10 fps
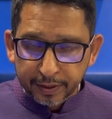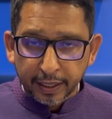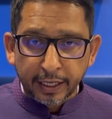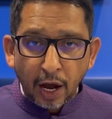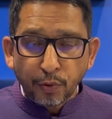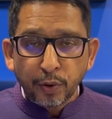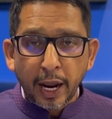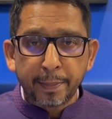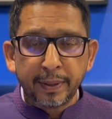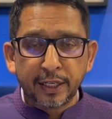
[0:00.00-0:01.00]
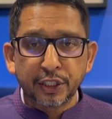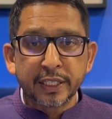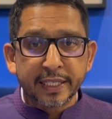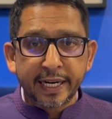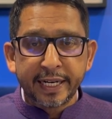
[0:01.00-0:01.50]
Now your application
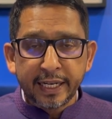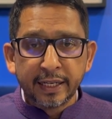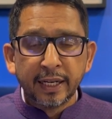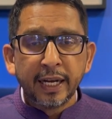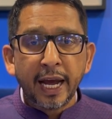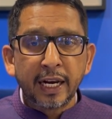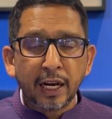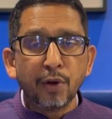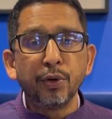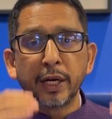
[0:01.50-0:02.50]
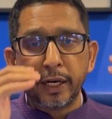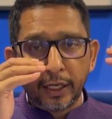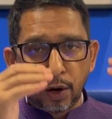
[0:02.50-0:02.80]
is ready and now you can